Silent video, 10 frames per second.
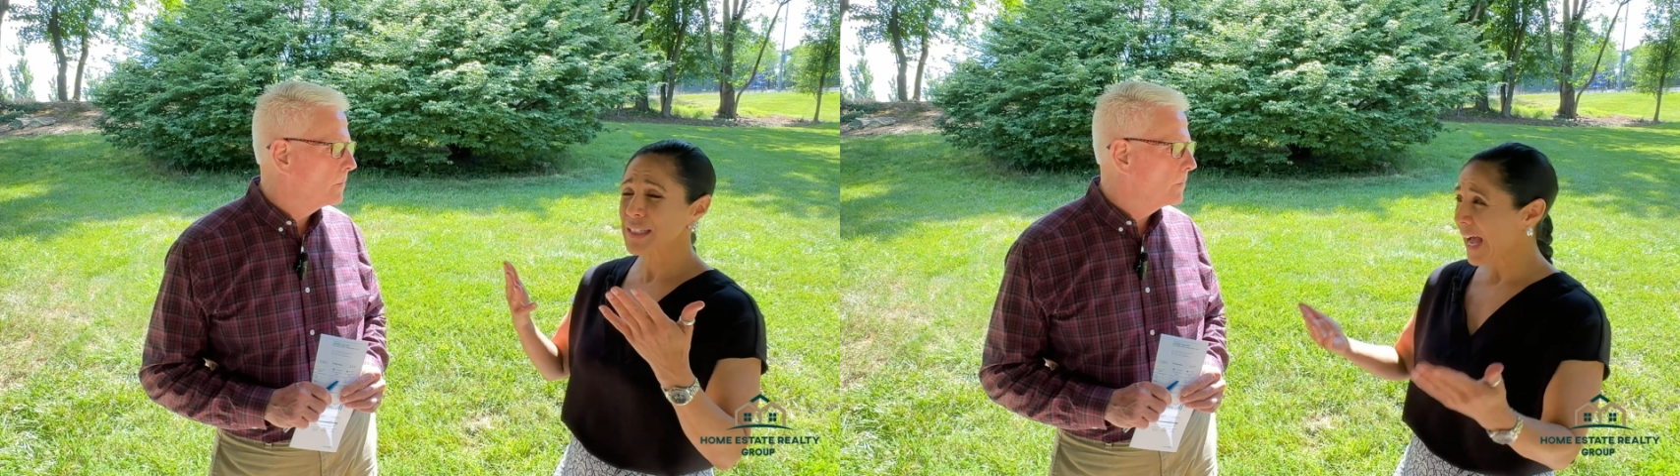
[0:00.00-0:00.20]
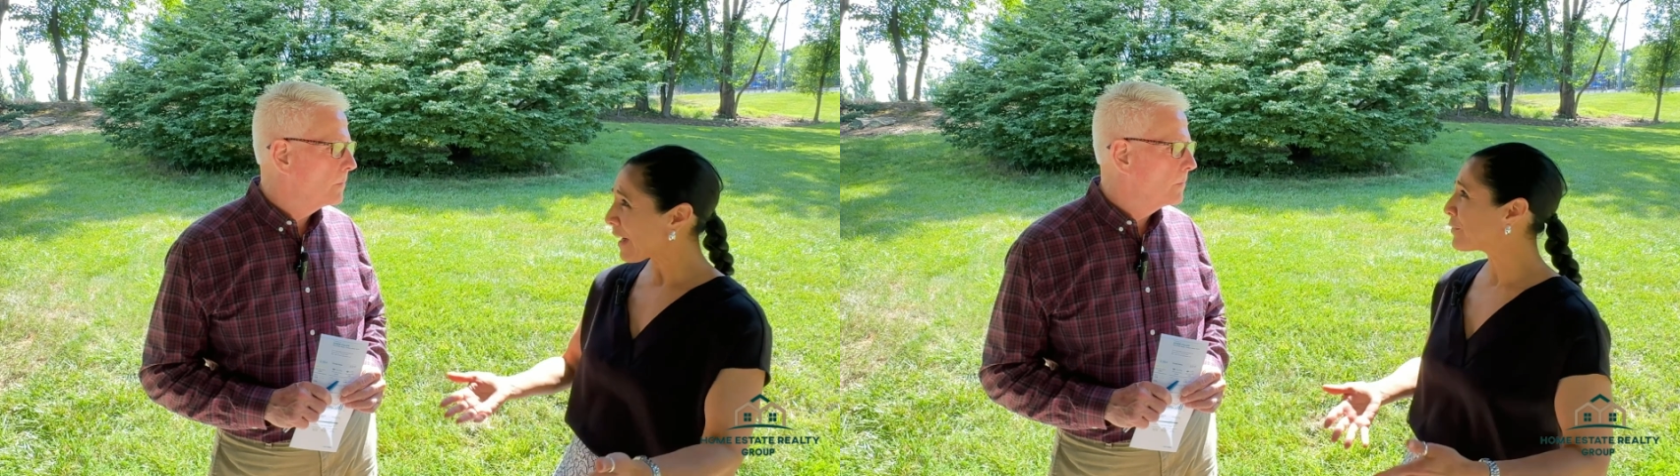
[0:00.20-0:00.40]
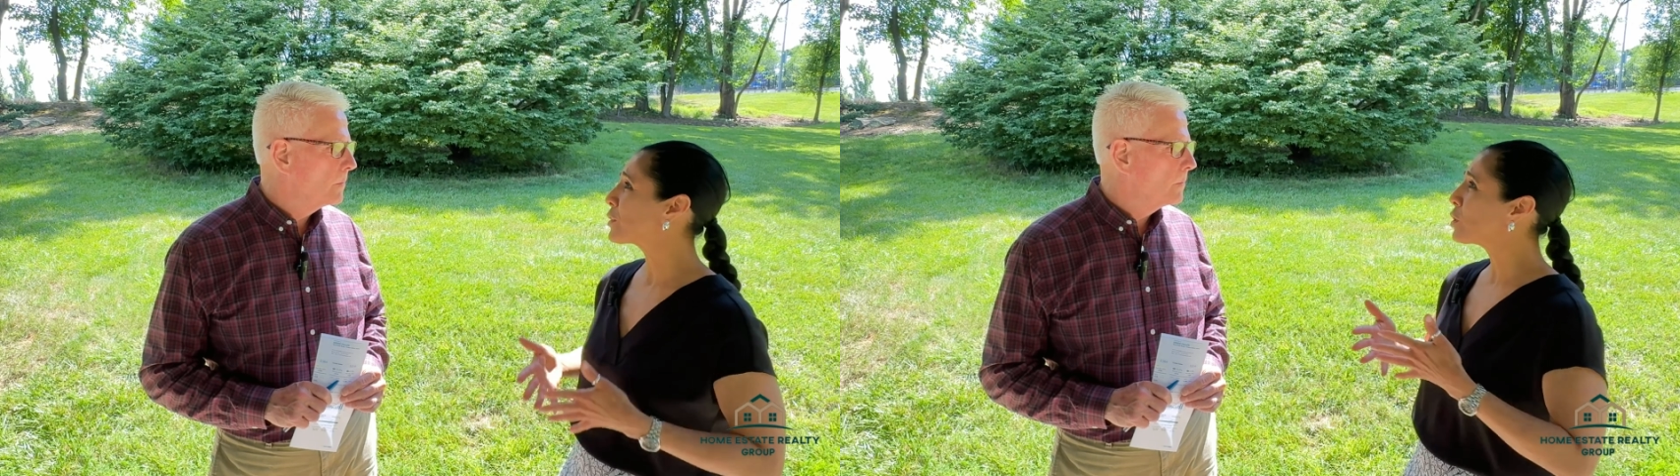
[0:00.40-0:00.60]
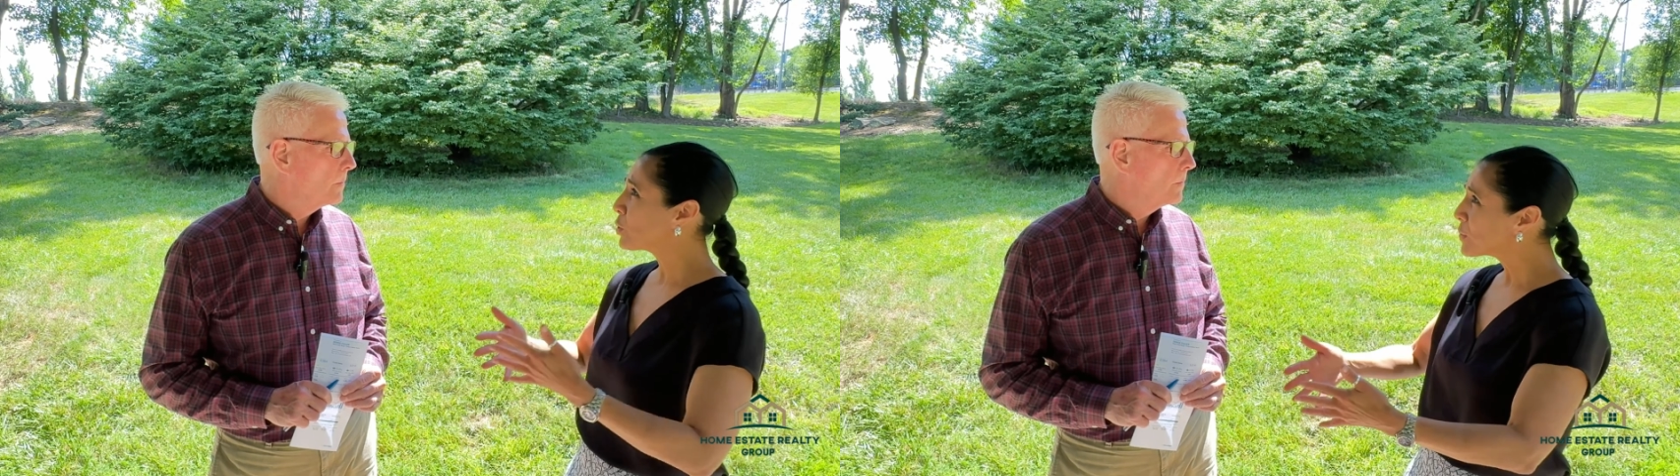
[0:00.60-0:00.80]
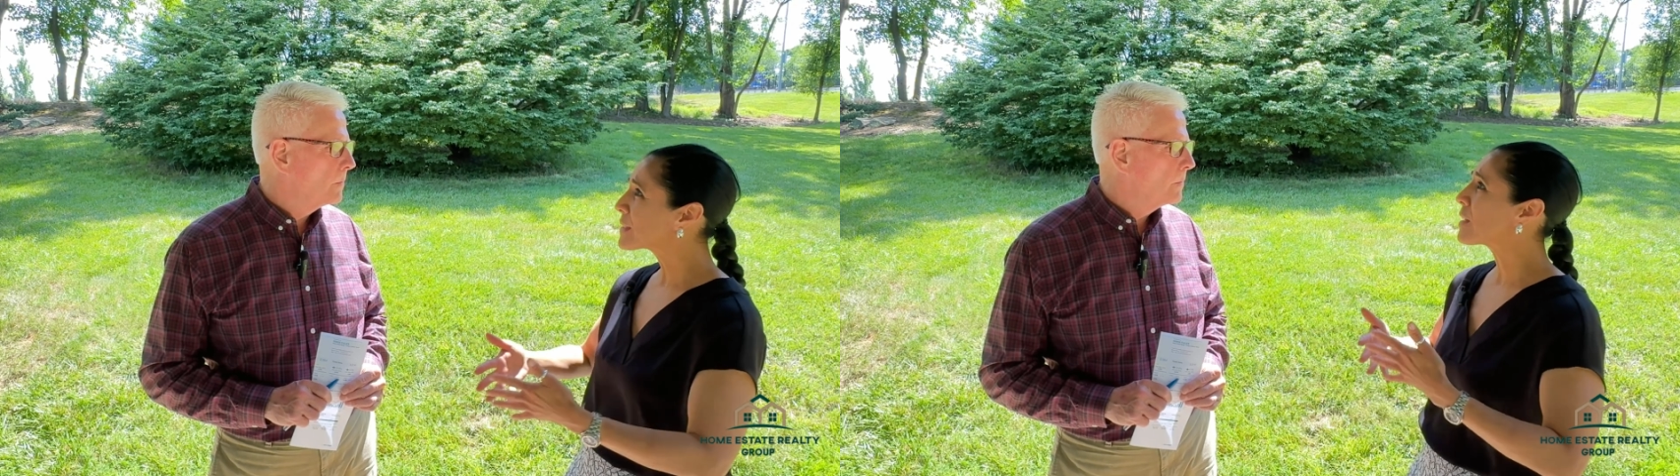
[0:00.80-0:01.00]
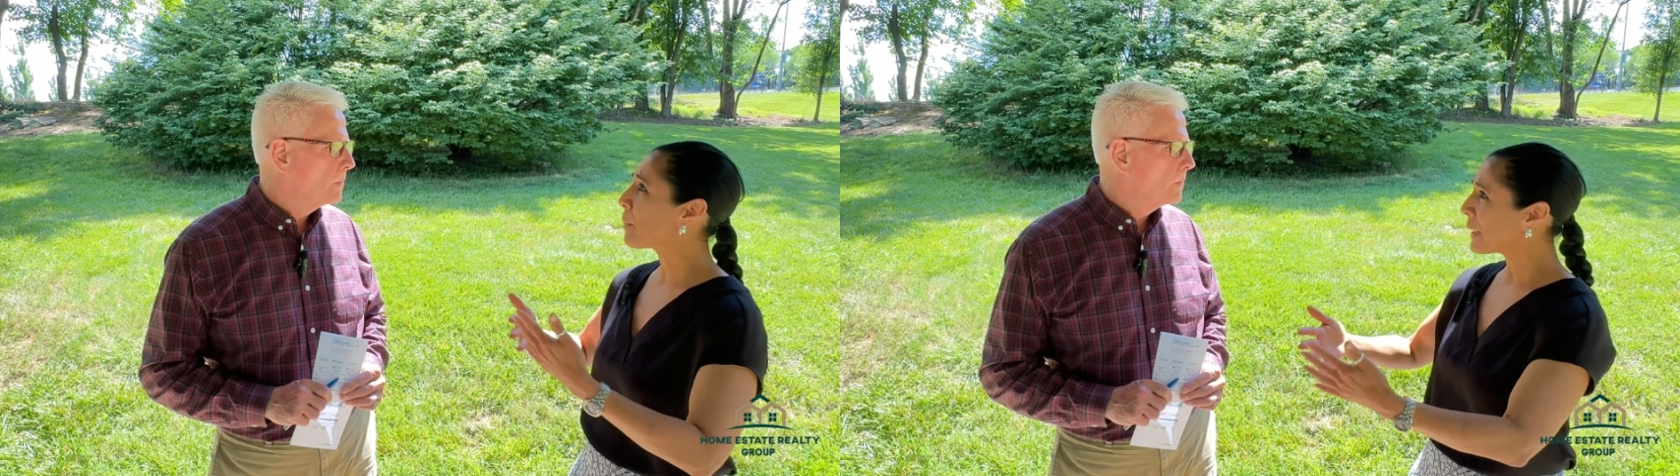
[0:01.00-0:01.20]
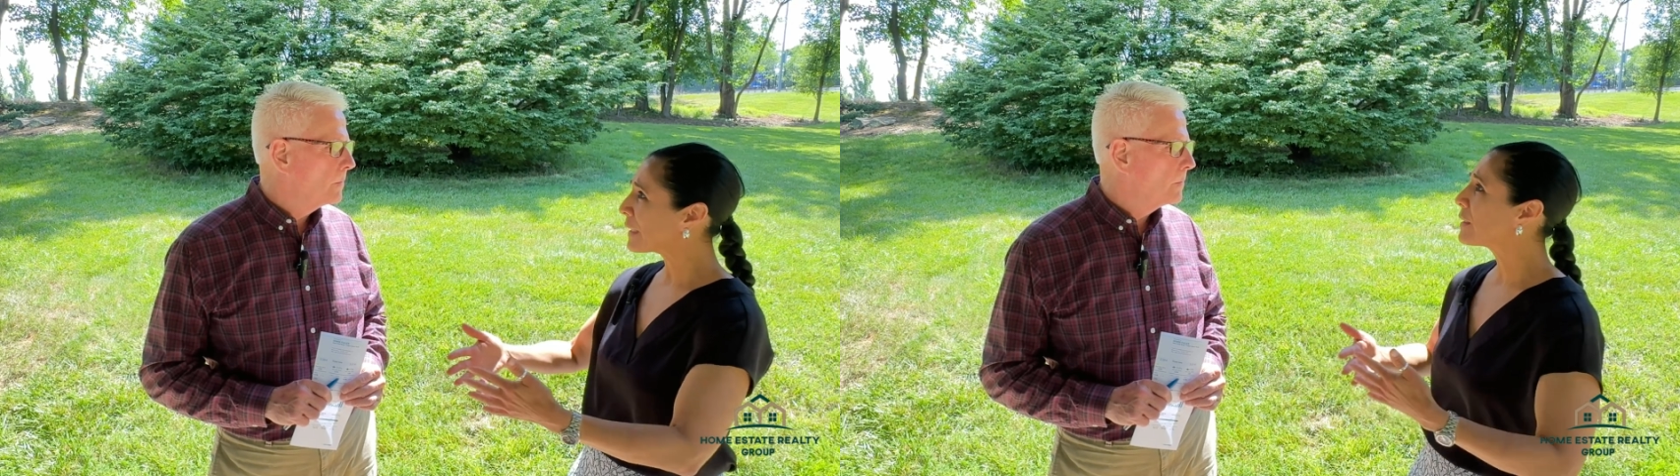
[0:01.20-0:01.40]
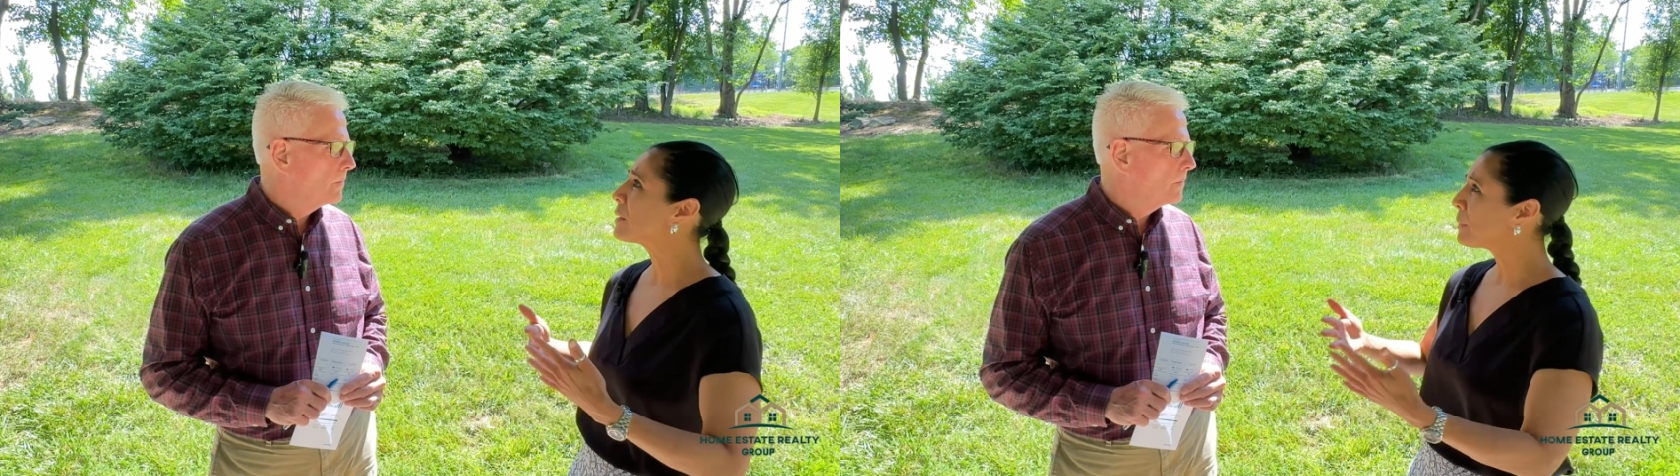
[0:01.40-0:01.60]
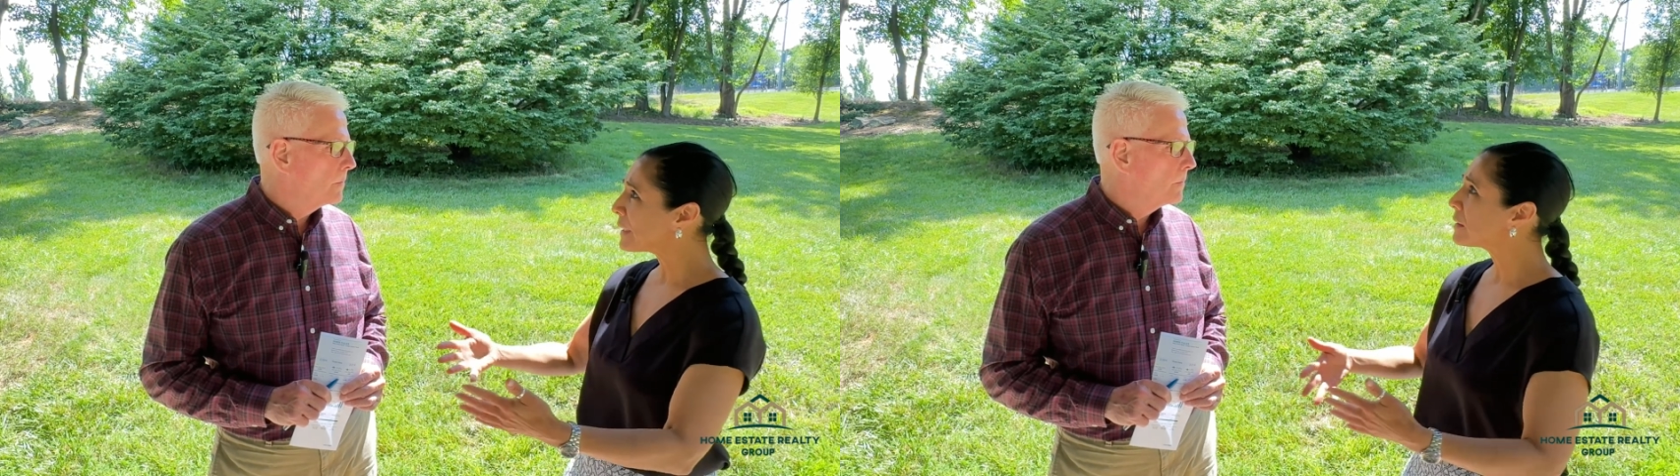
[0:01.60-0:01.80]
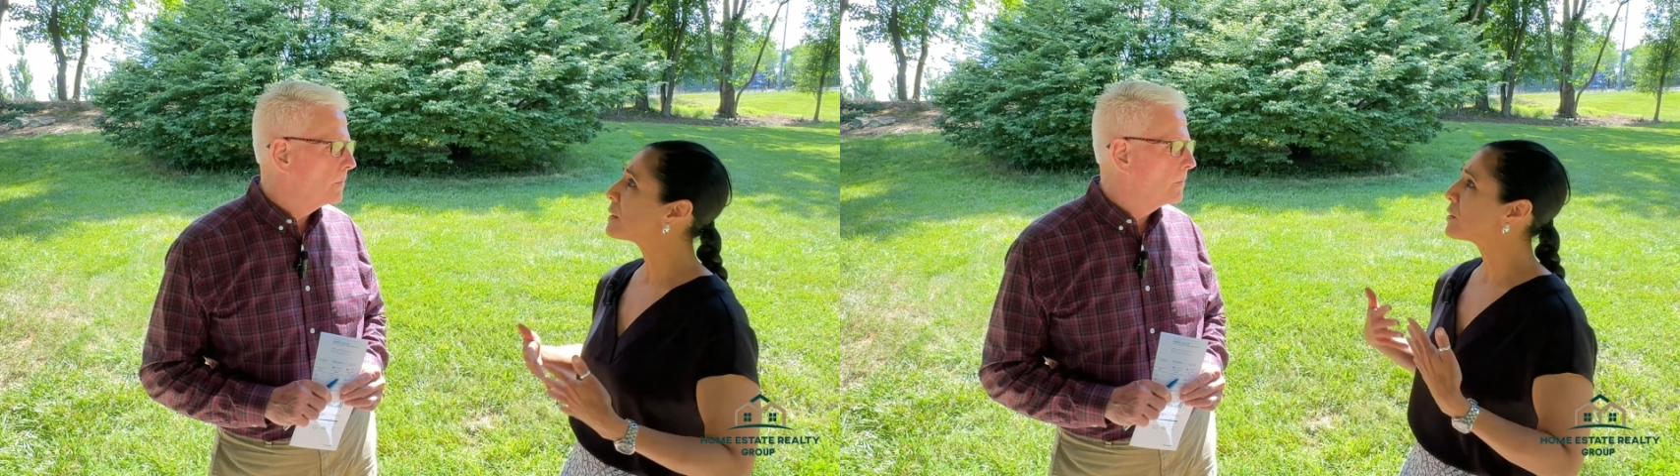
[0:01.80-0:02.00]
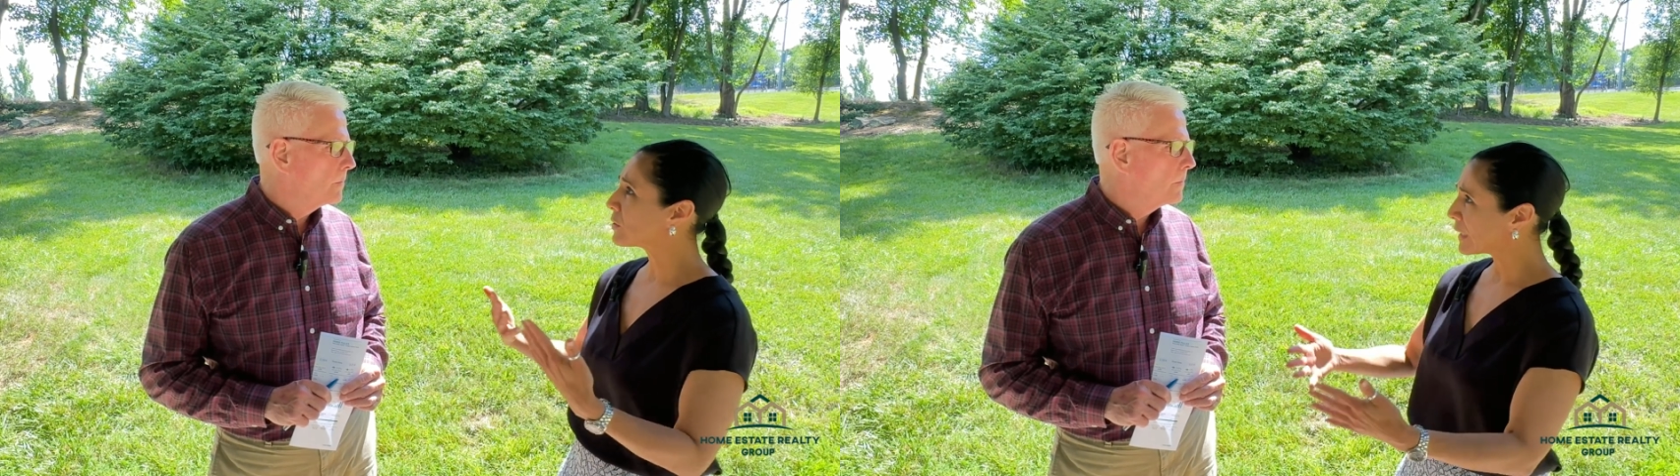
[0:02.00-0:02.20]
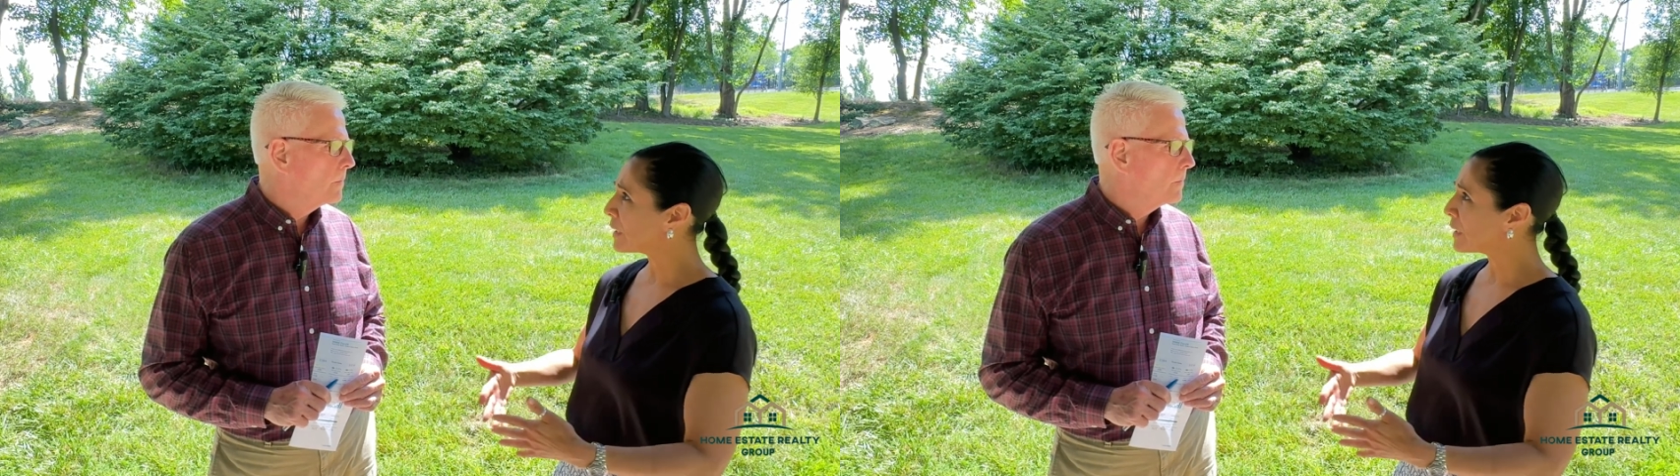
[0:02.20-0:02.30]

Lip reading: have to loosen up a little bit to